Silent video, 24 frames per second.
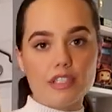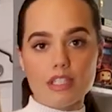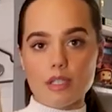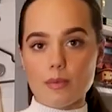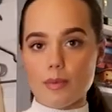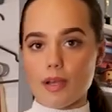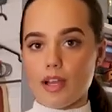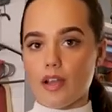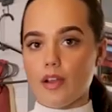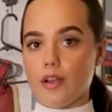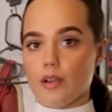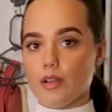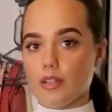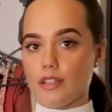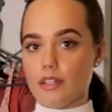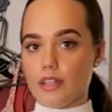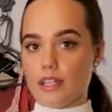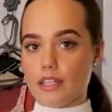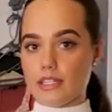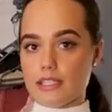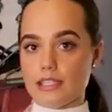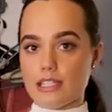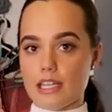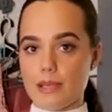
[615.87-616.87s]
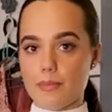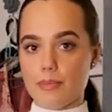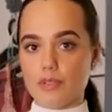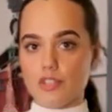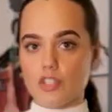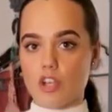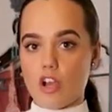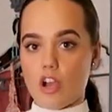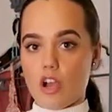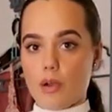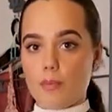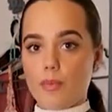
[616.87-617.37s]
feel about this type of
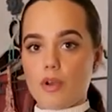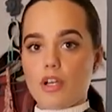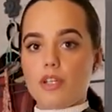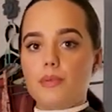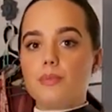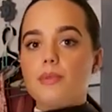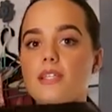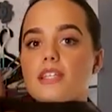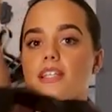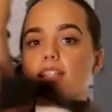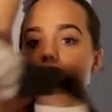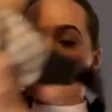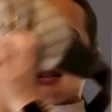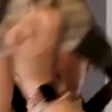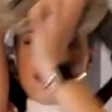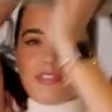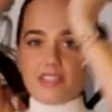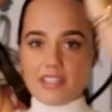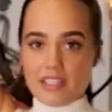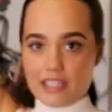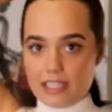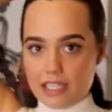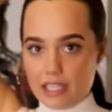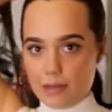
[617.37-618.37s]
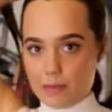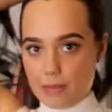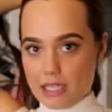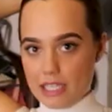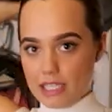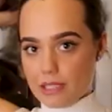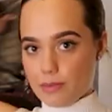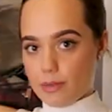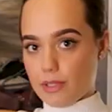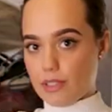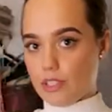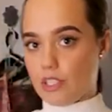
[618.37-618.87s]
top on me because I feel like it
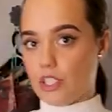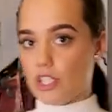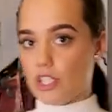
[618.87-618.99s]
makes me